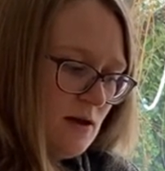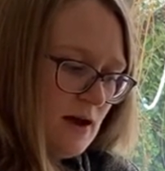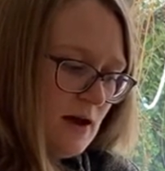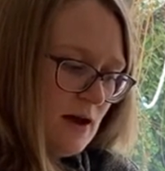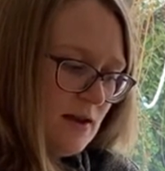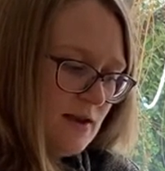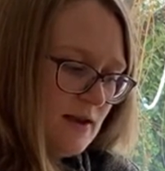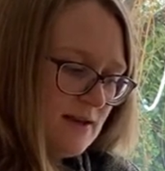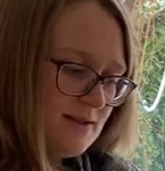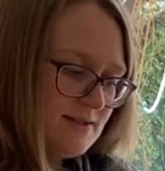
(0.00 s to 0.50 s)

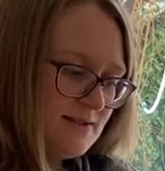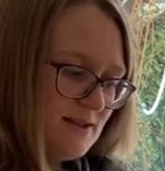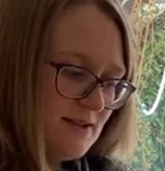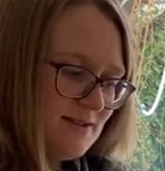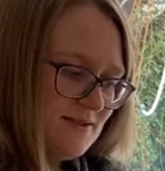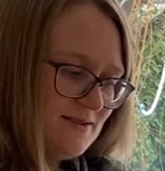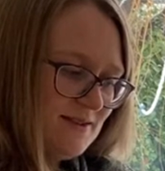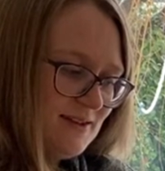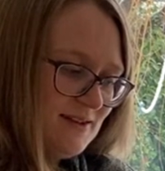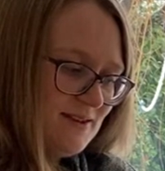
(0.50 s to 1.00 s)
And then
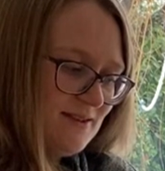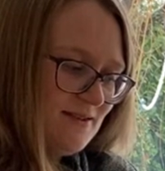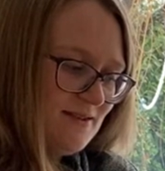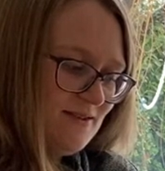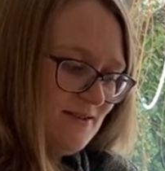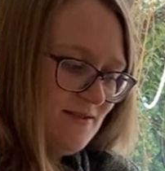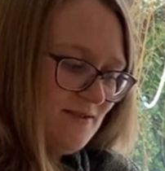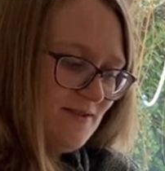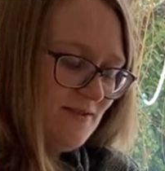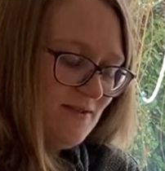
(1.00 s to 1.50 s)
suddenly
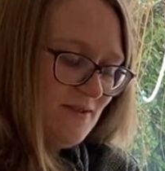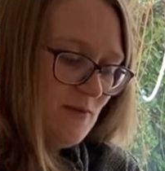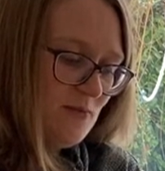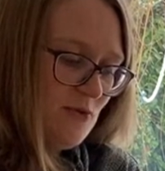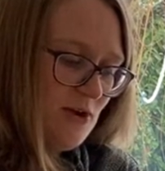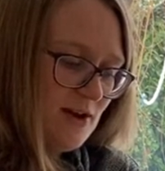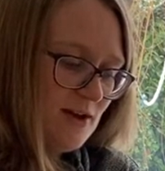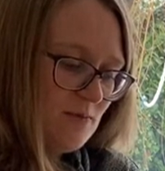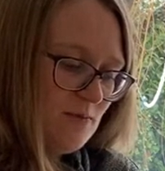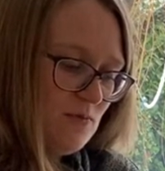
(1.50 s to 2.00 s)
the
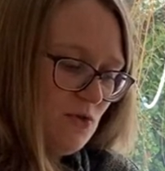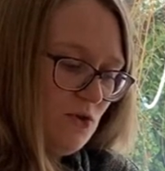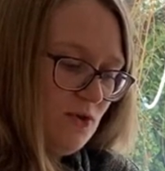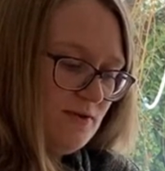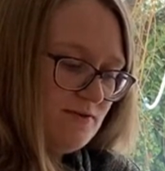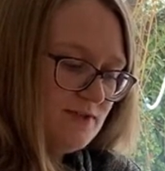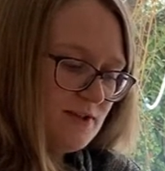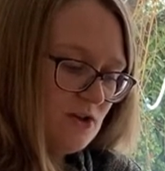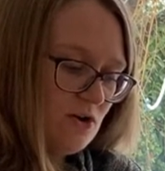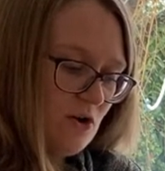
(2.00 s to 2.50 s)
brick
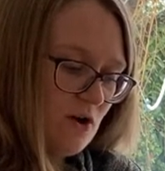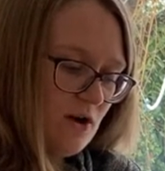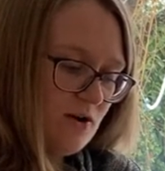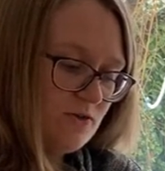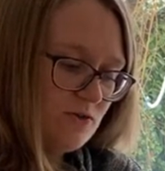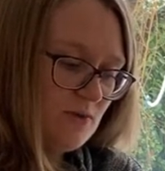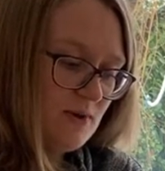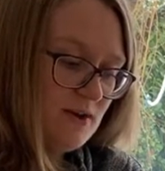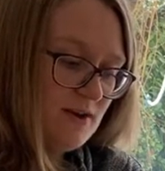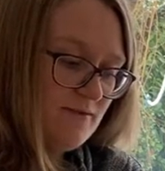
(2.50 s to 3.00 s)
moves in our
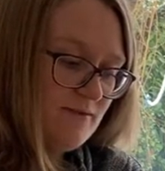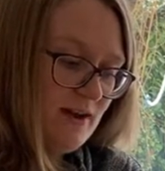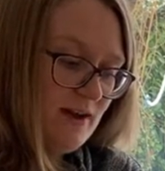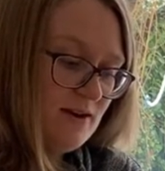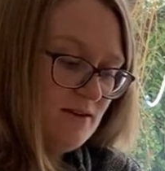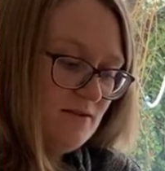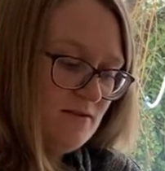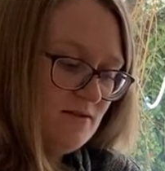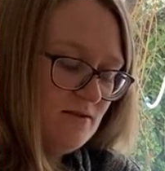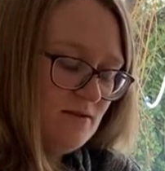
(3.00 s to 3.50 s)
earthquake
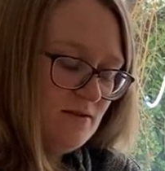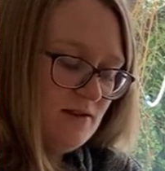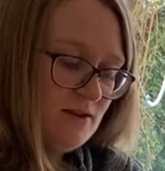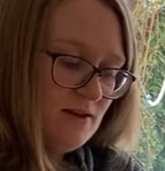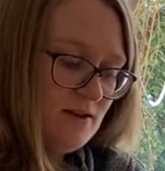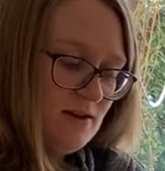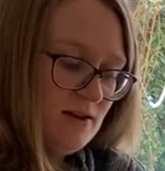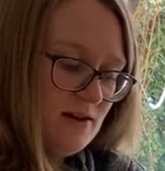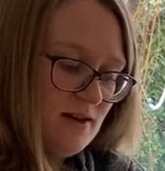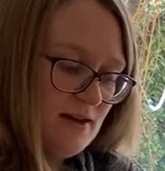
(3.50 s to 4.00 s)
event,
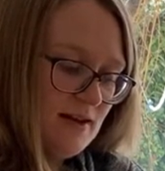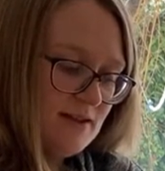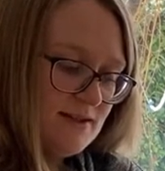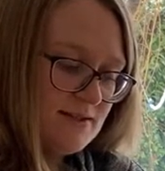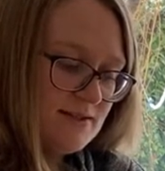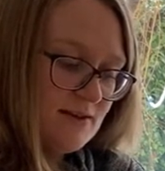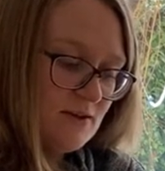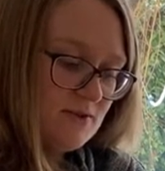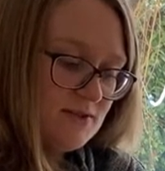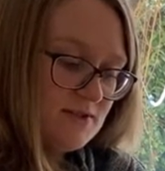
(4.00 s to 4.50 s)

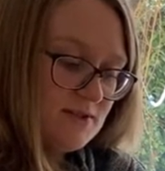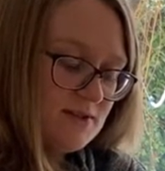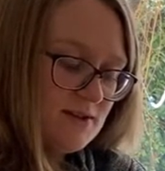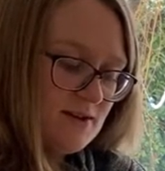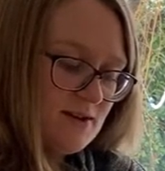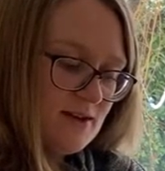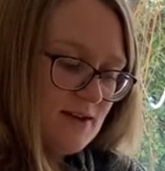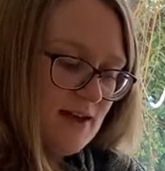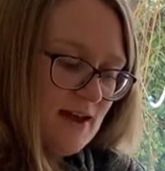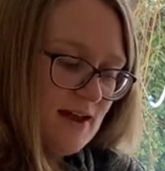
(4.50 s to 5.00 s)
it's got
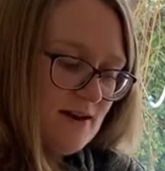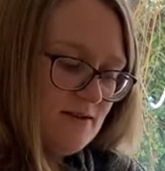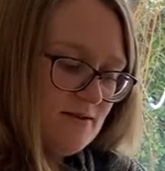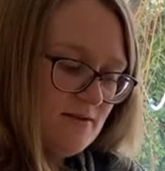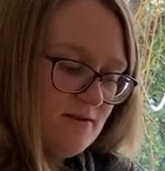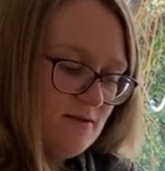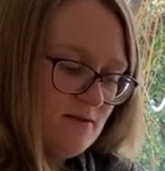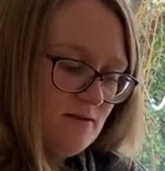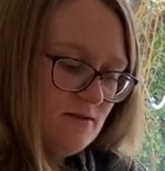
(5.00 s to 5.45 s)
stuck again,